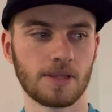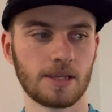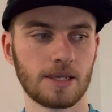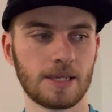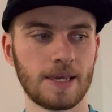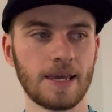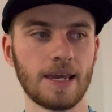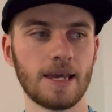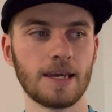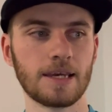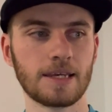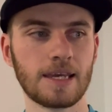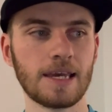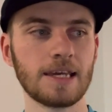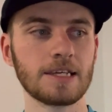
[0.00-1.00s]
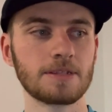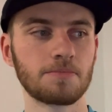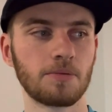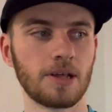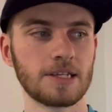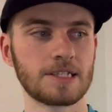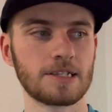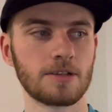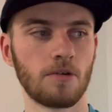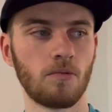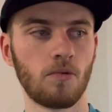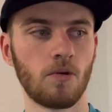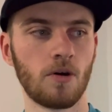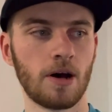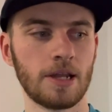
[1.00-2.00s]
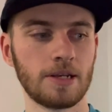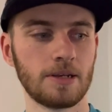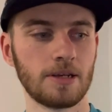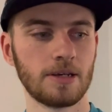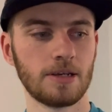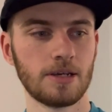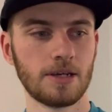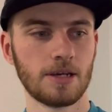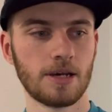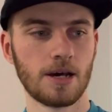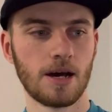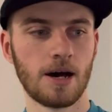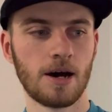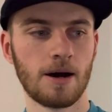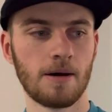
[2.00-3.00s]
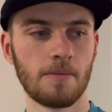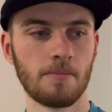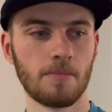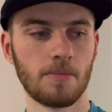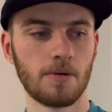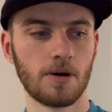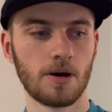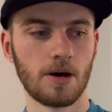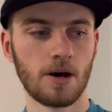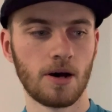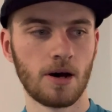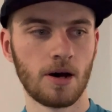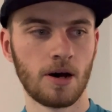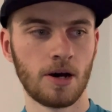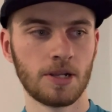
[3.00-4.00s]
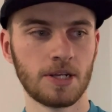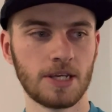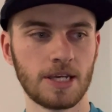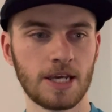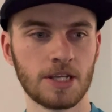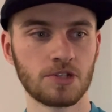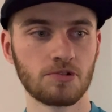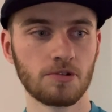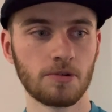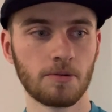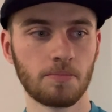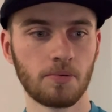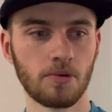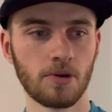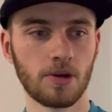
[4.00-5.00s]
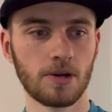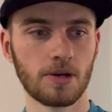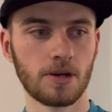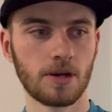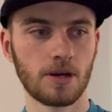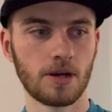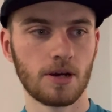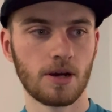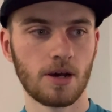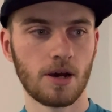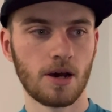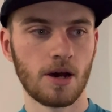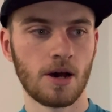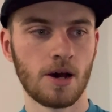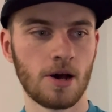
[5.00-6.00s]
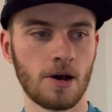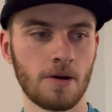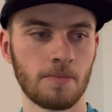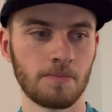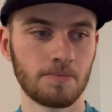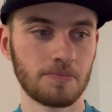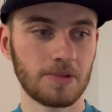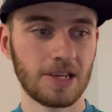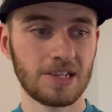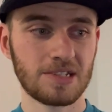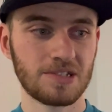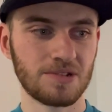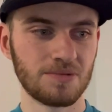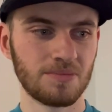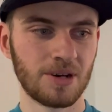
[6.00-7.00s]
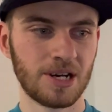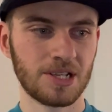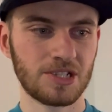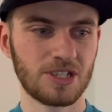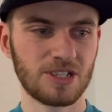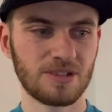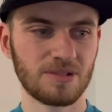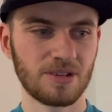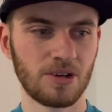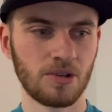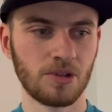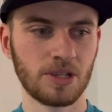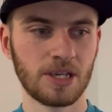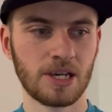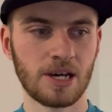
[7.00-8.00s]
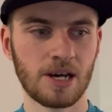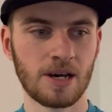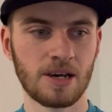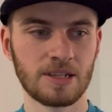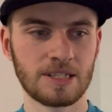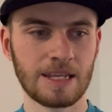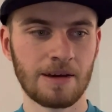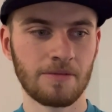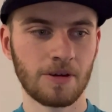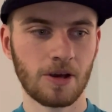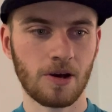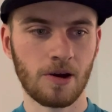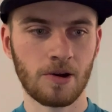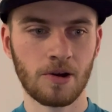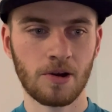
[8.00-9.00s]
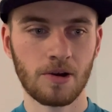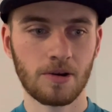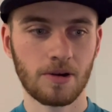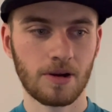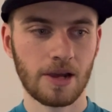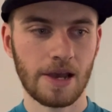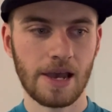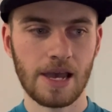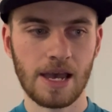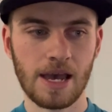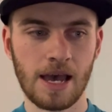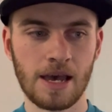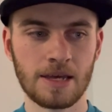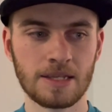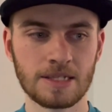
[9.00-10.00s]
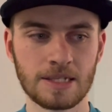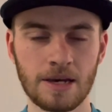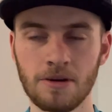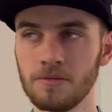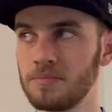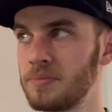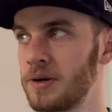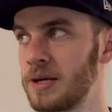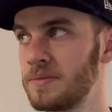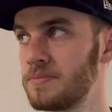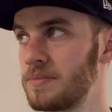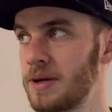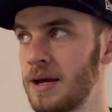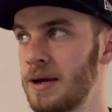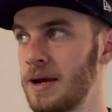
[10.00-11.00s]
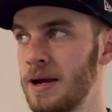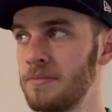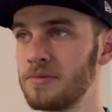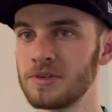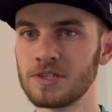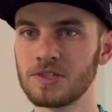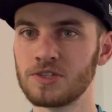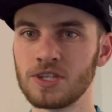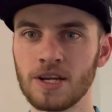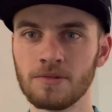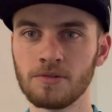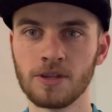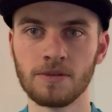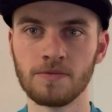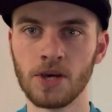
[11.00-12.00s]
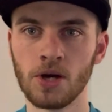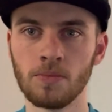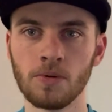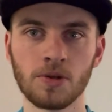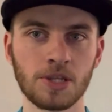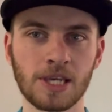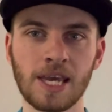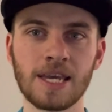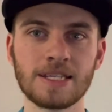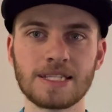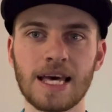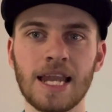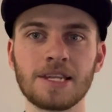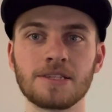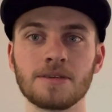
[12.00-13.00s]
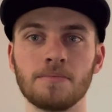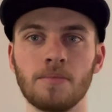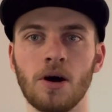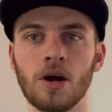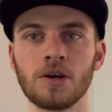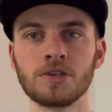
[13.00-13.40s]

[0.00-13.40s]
Kings plus the 1. On the injury report, not too much. Only Devin Carter is out, but everyone's generally available. The Kings added DeMar